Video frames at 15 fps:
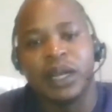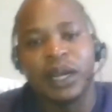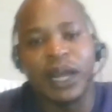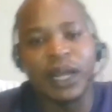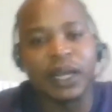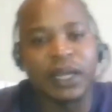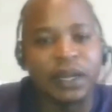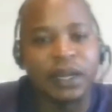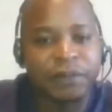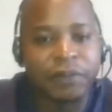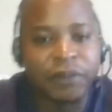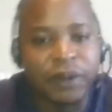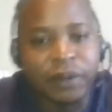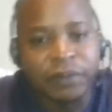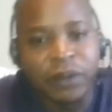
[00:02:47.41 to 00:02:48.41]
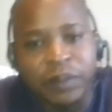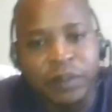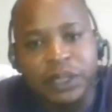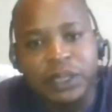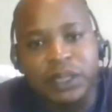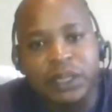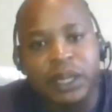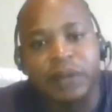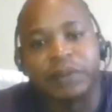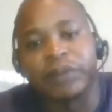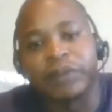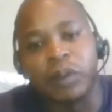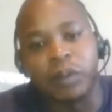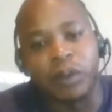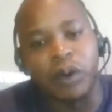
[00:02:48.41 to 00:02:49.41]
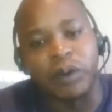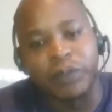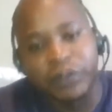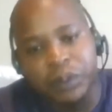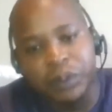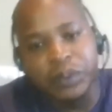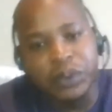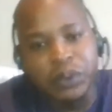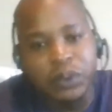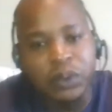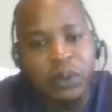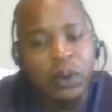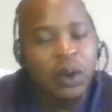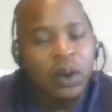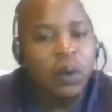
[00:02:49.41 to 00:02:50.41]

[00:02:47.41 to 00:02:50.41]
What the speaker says: like get full information and from you.